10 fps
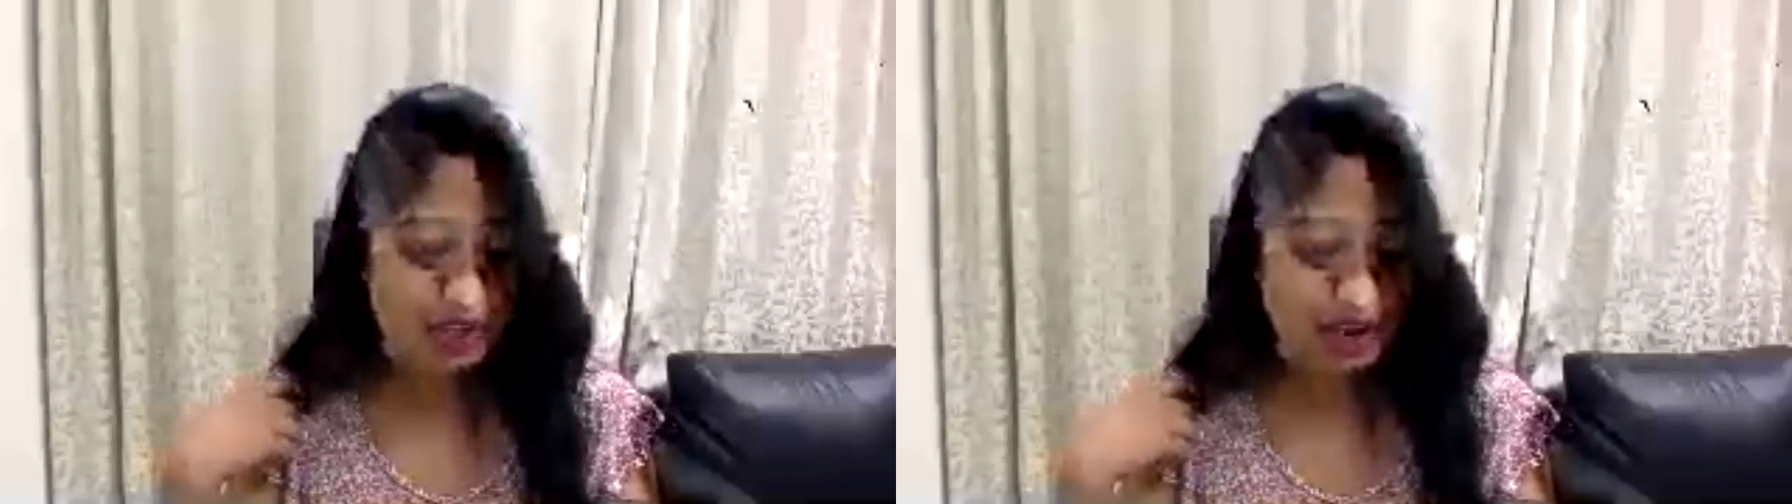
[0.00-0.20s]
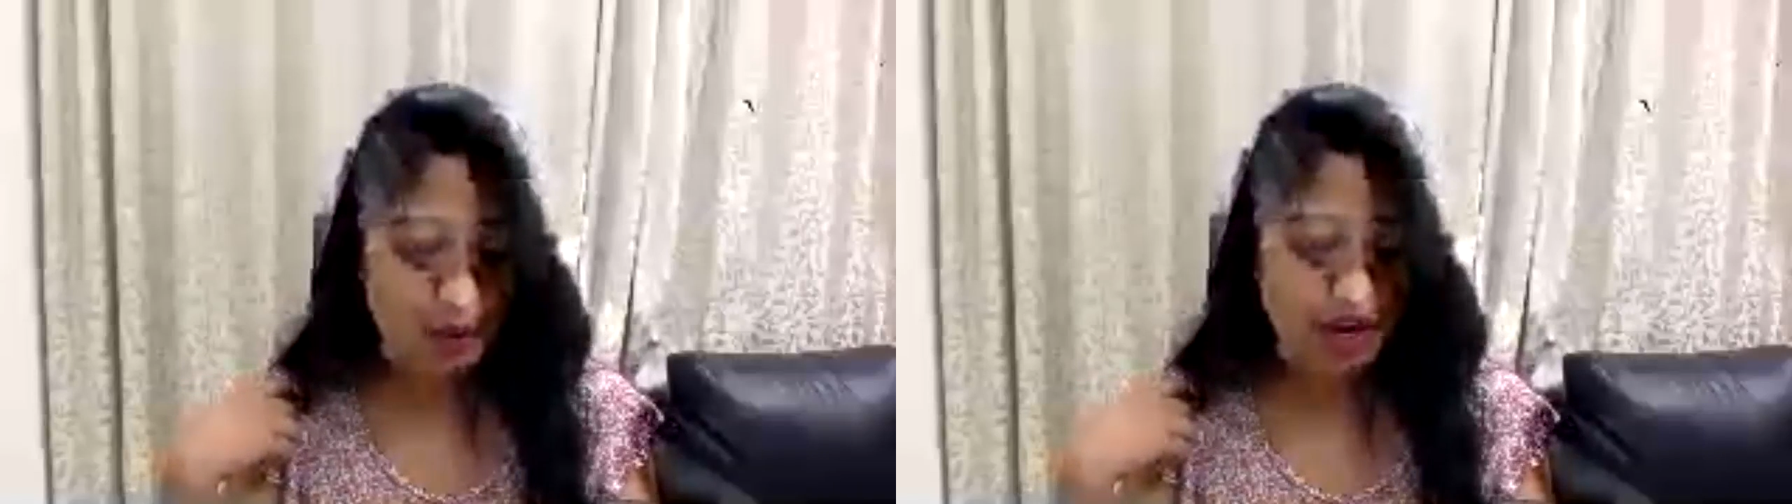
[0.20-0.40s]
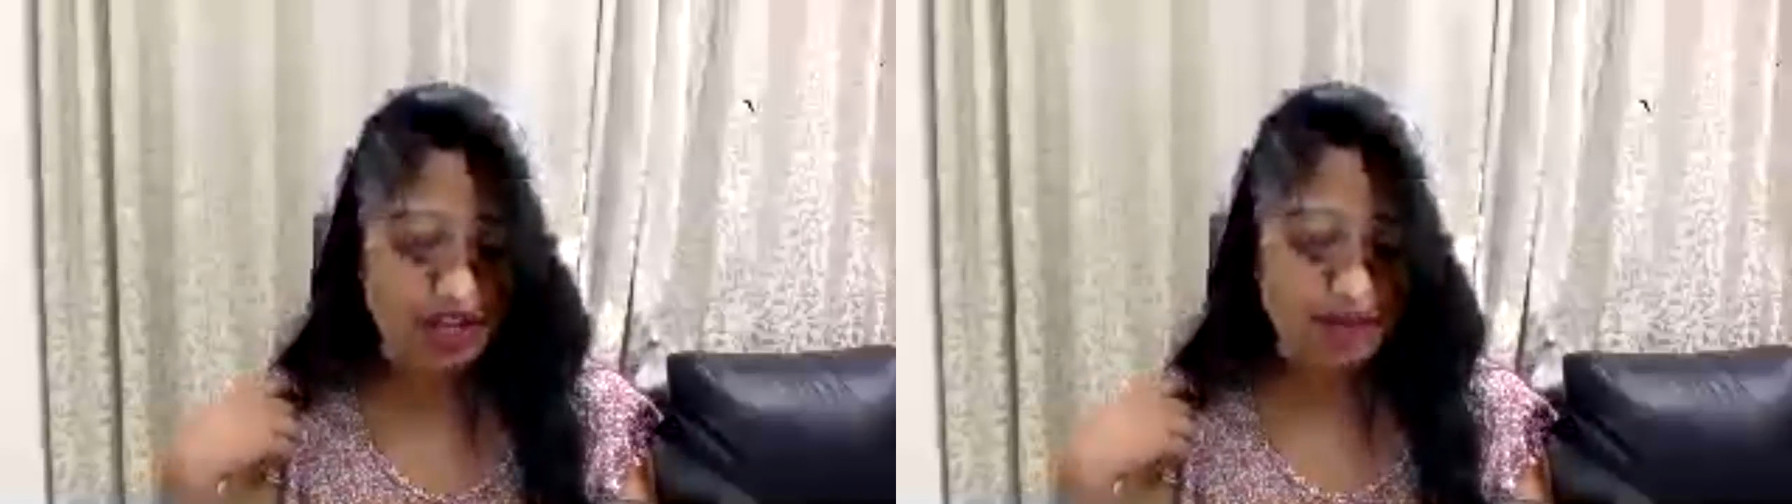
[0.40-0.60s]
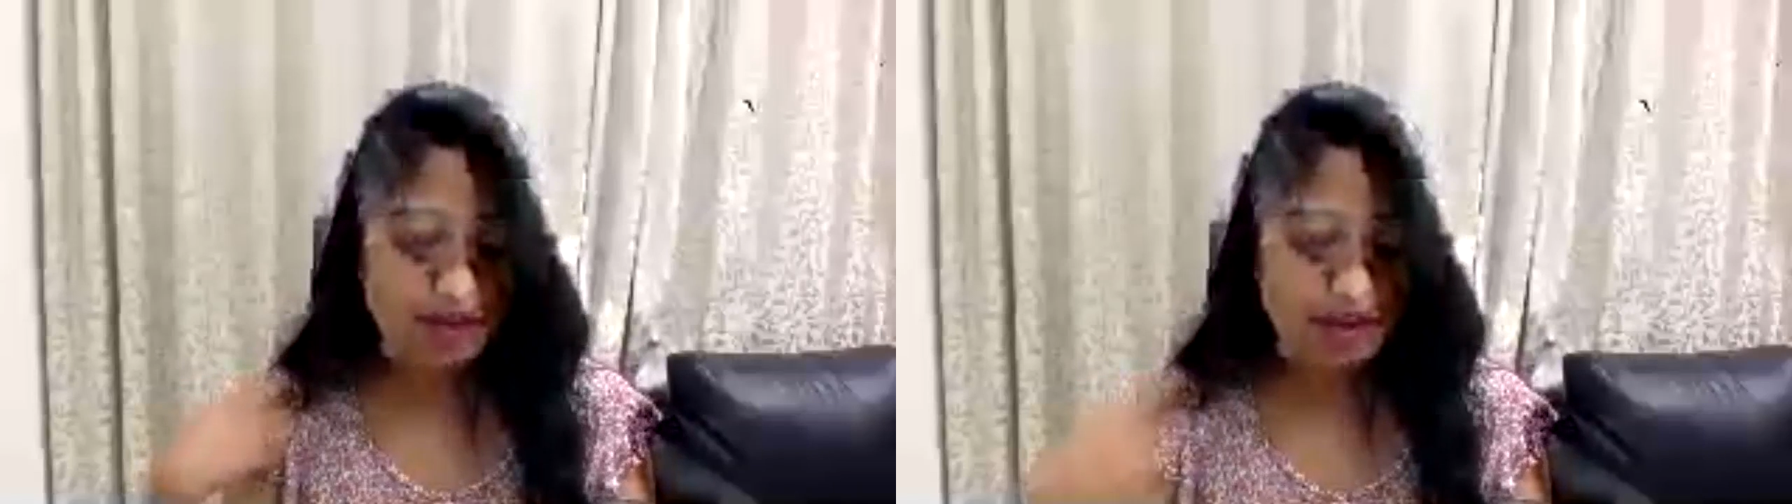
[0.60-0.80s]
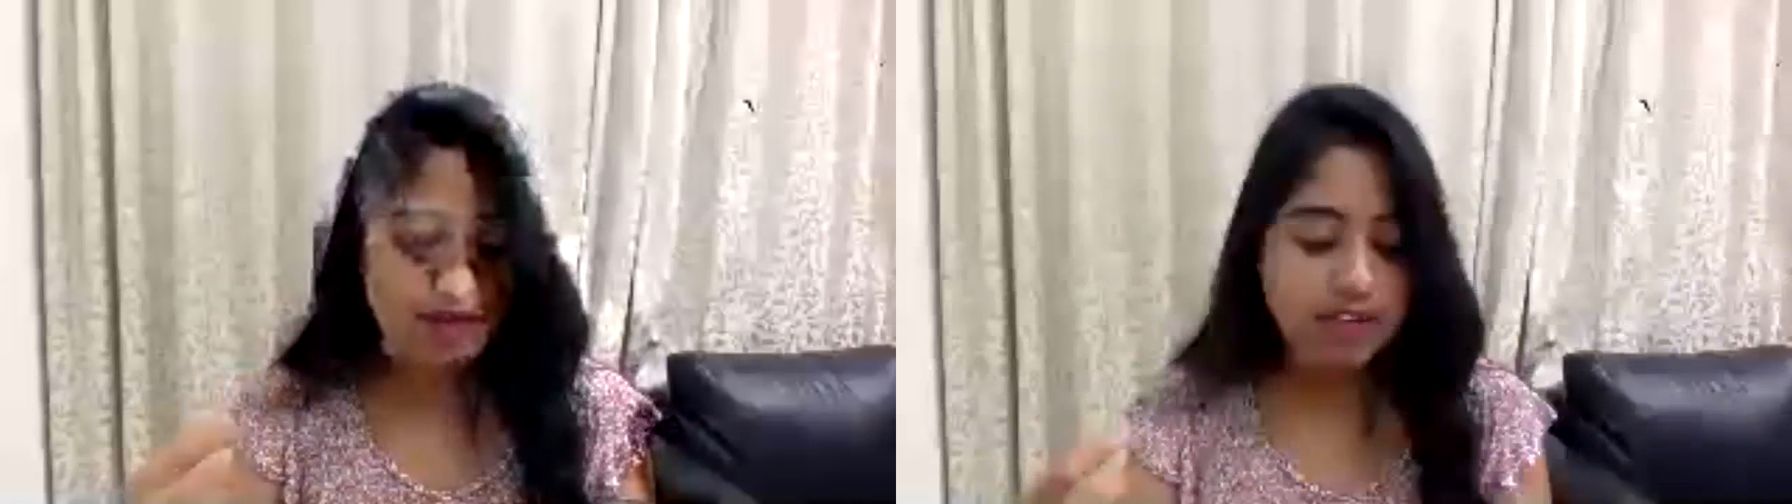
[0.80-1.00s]
hi Suki,
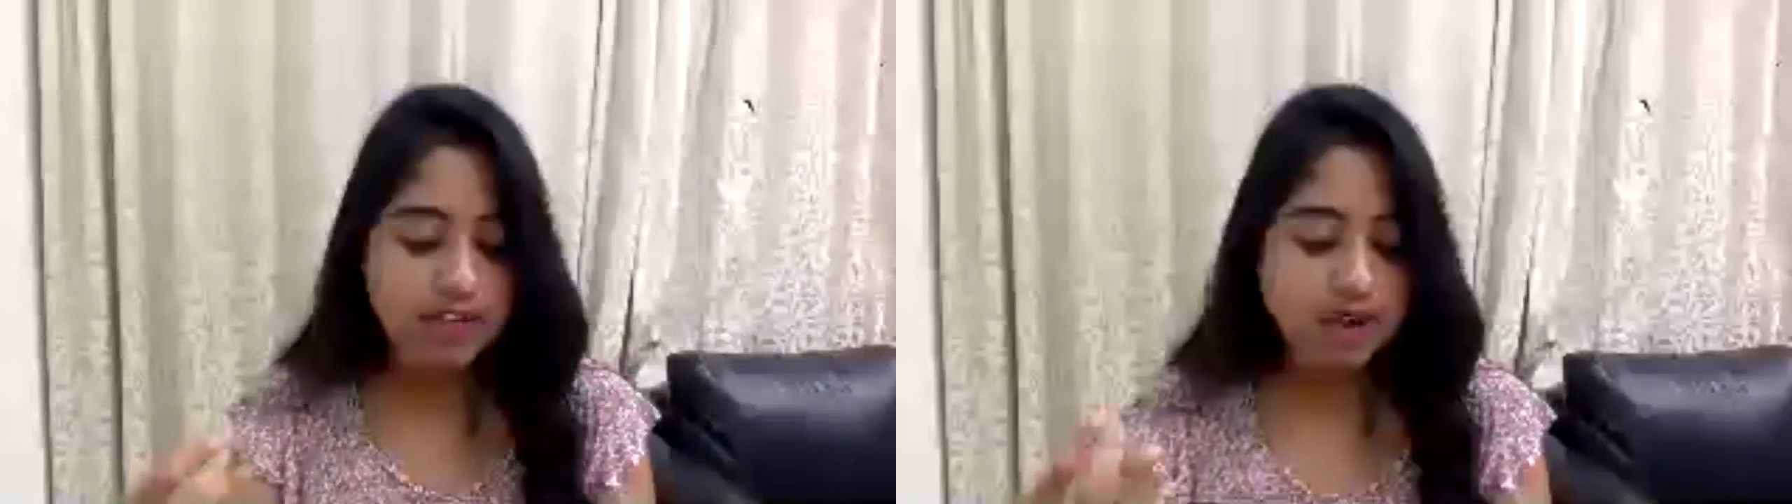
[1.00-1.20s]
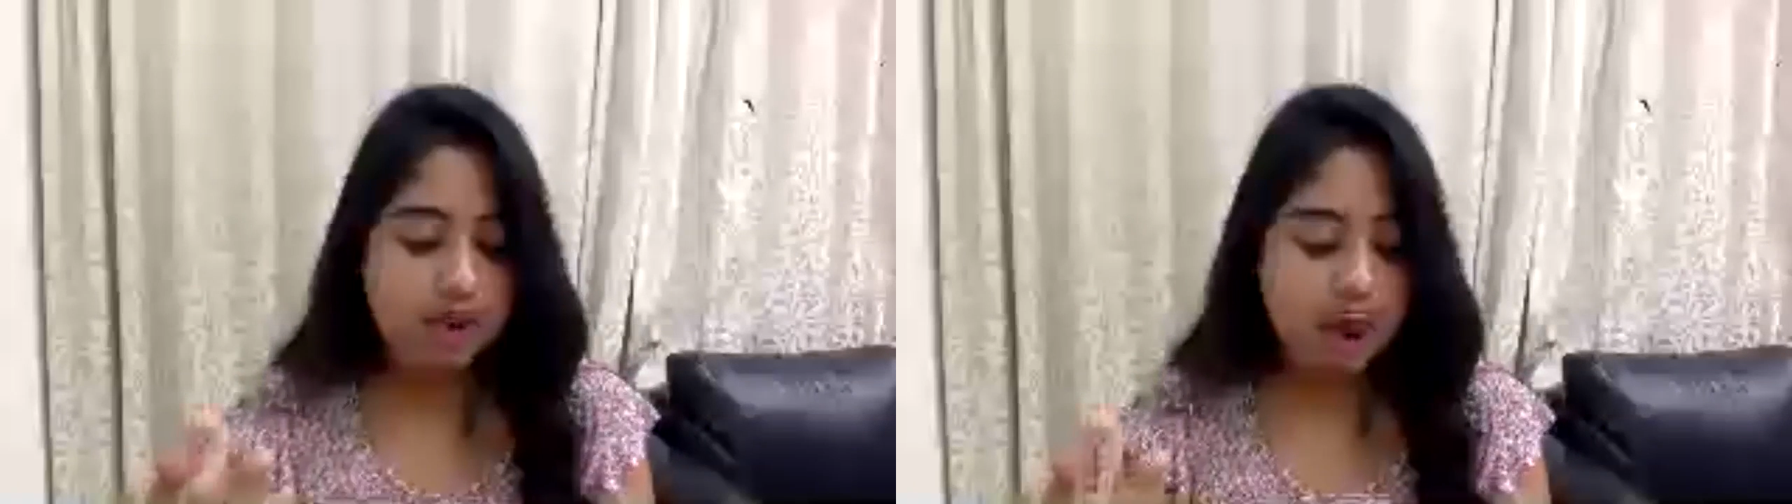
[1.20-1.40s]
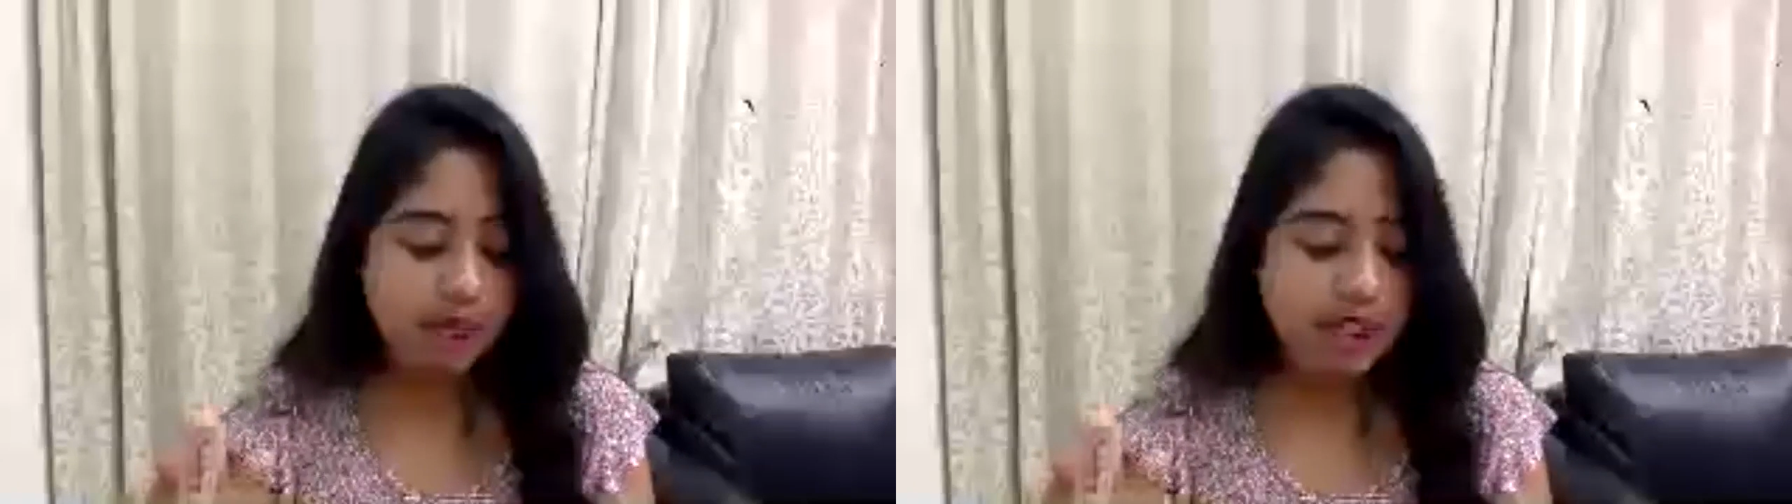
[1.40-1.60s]
what are the benefits